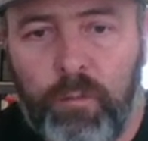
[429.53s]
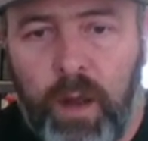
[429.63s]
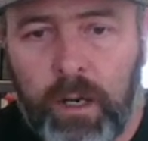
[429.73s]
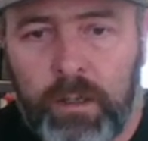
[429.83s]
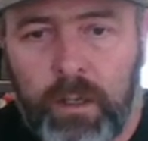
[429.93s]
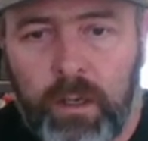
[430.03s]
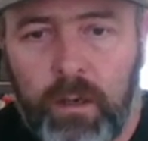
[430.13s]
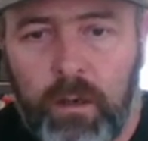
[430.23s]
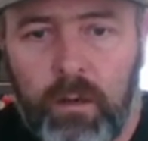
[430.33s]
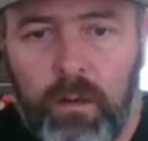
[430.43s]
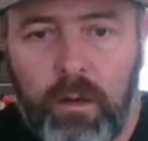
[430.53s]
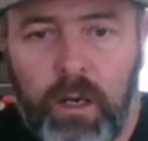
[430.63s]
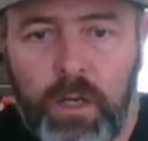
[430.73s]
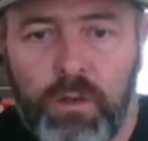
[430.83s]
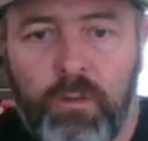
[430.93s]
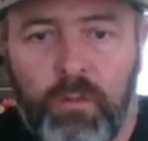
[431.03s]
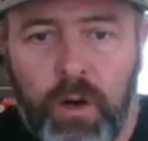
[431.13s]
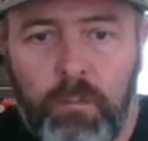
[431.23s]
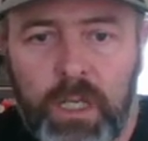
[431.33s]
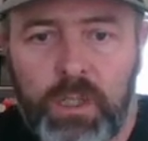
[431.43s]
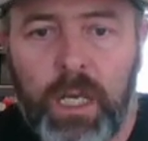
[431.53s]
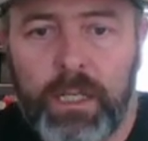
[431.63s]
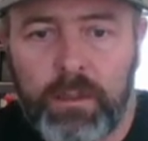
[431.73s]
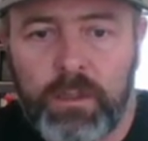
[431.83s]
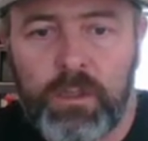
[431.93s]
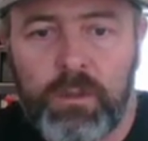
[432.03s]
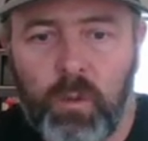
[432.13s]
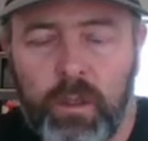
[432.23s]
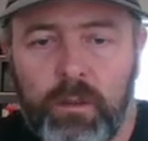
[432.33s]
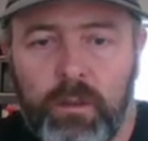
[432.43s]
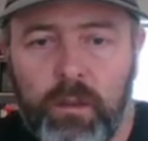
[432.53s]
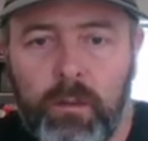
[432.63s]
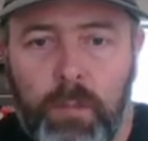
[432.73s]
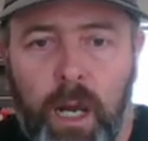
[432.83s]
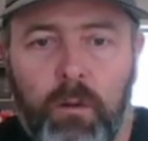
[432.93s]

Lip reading: And in fact, an engine very much like this is what